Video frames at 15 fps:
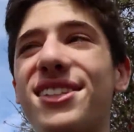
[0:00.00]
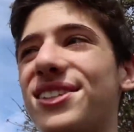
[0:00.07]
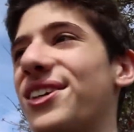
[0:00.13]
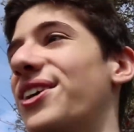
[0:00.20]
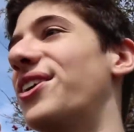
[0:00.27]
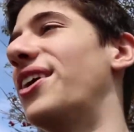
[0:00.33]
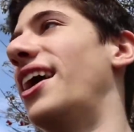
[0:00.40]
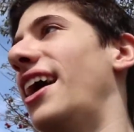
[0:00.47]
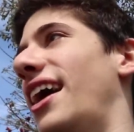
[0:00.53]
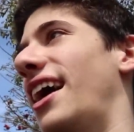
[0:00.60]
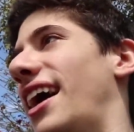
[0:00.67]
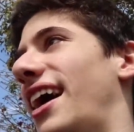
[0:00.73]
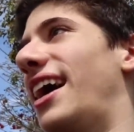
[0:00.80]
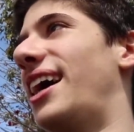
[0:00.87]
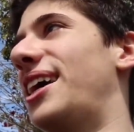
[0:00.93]
so
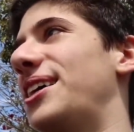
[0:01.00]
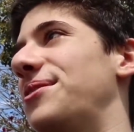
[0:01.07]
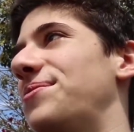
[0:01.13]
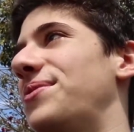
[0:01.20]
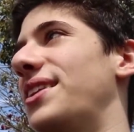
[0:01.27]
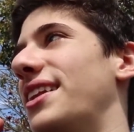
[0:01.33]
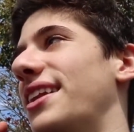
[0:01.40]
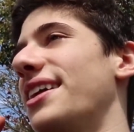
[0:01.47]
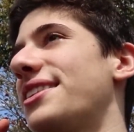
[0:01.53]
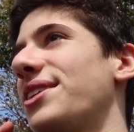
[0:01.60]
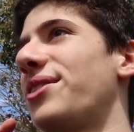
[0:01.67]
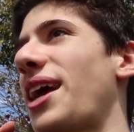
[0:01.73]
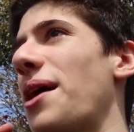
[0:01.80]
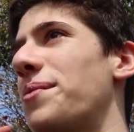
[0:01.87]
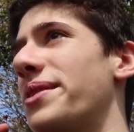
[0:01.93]
let's see
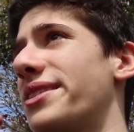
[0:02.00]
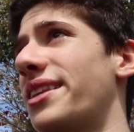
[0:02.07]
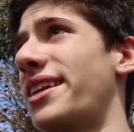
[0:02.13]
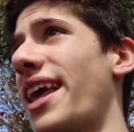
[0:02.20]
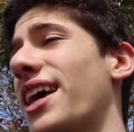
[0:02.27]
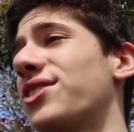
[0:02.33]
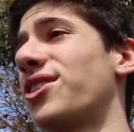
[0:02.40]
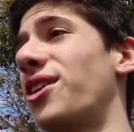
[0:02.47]
what happens in the next